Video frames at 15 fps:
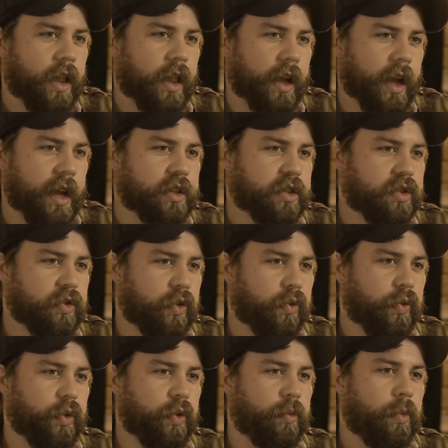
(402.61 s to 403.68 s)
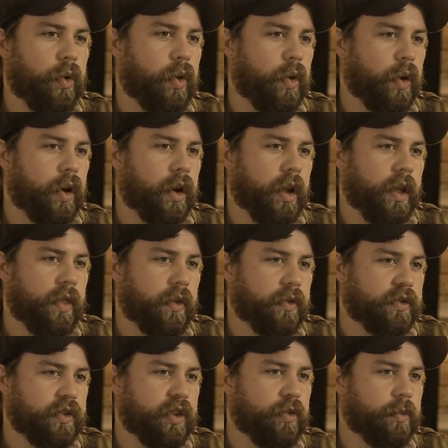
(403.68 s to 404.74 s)
like I just grew more in
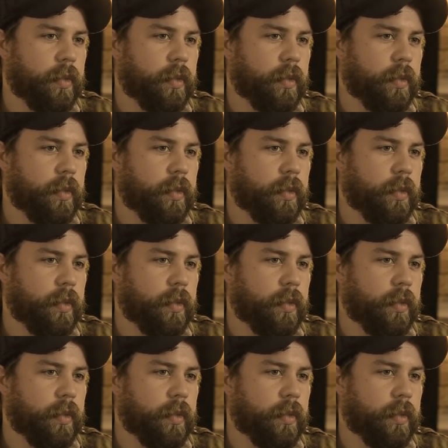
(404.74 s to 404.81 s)
those 2